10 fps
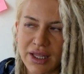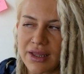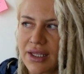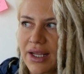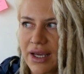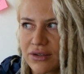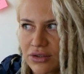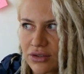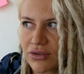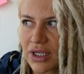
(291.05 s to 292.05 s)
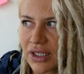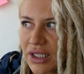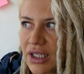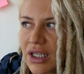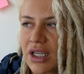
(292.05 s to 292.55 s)
And then after the
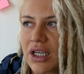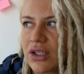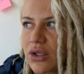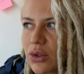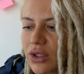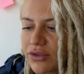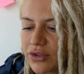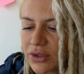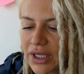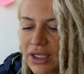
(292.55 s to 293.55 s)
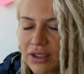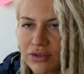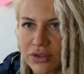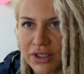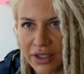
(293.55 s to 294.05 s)
rally, you know, if you like,
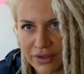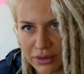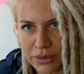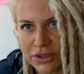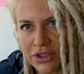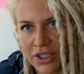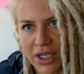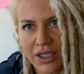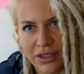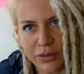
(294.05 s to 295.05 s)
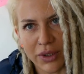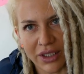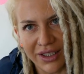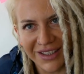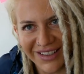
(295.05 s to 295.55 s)
if you love it, which again, you
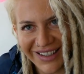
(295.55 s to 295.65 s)
will,